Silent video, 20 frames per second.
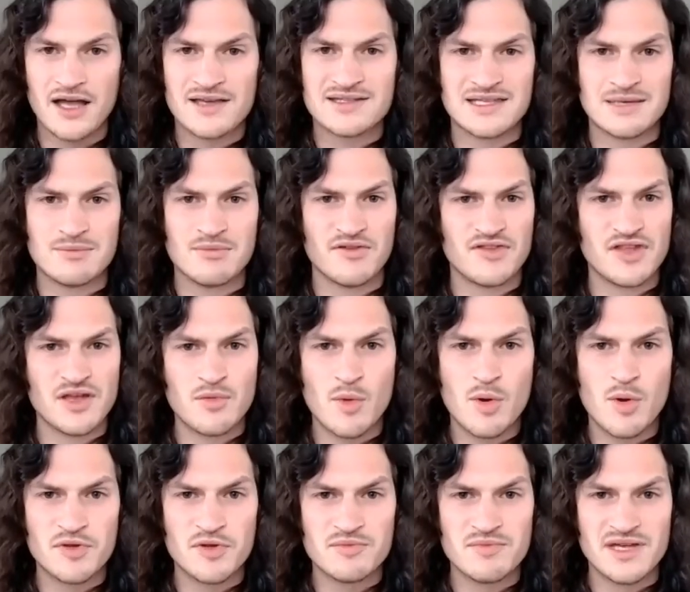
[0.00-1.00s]
Some of them
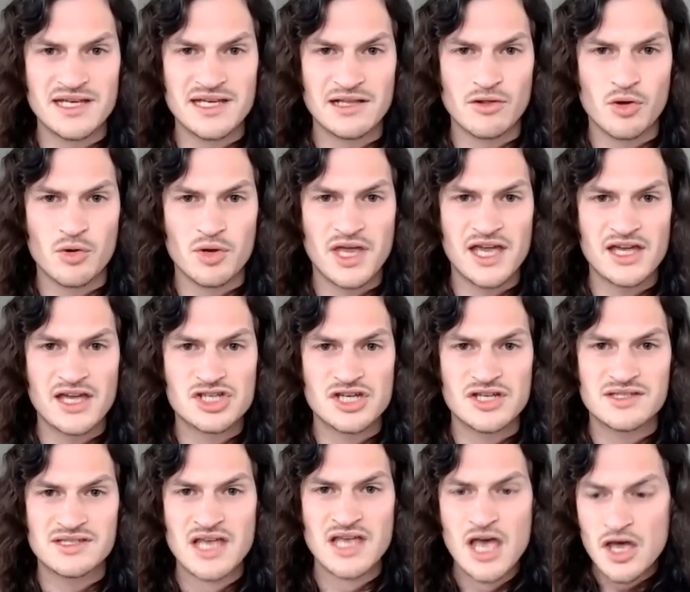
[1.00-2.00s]
open many
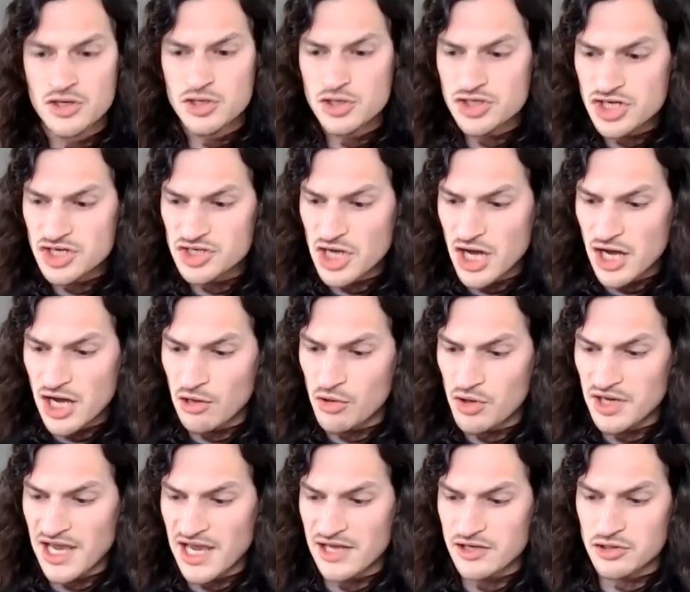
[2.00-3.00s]
locations. You just got to
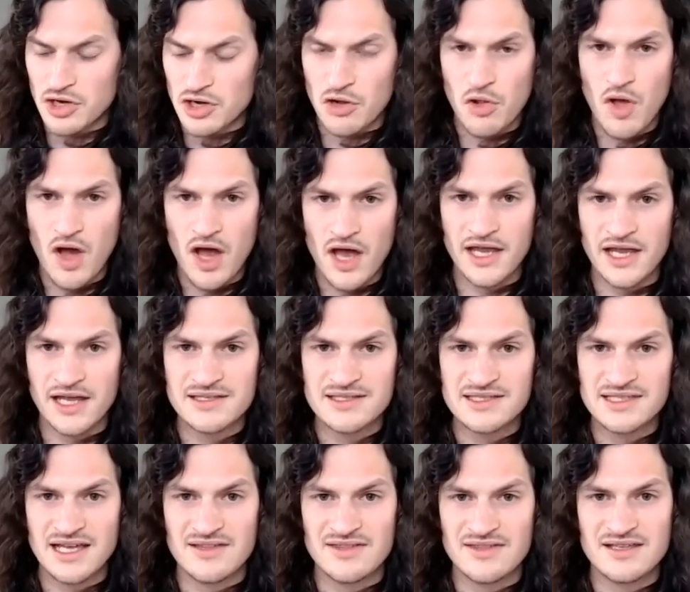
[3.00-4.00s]
look at your
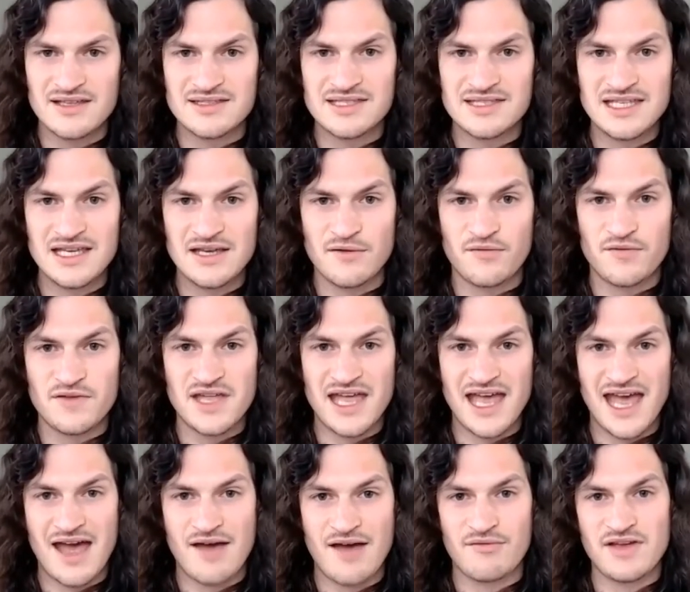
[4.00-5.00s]
clients and then see if they
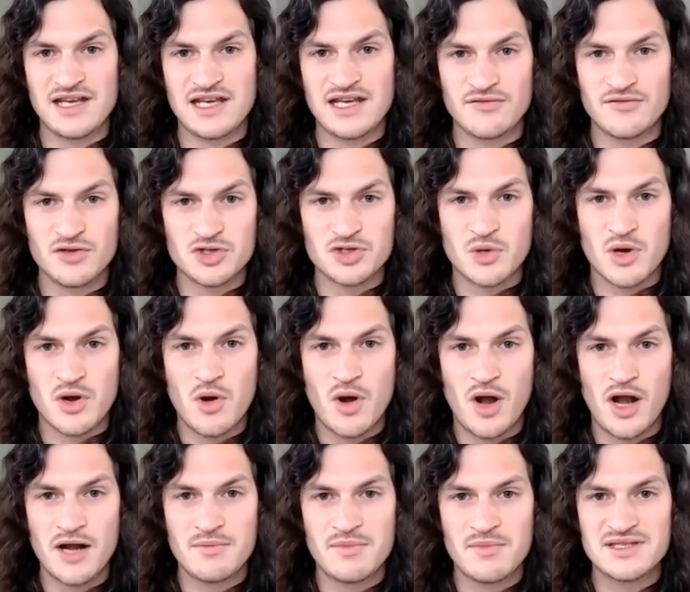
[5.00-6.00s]
have any of those
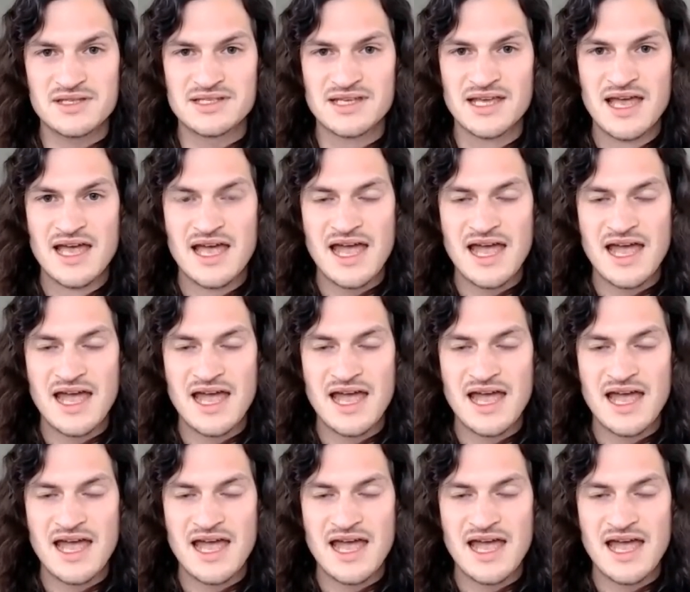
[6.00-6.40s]
requirements.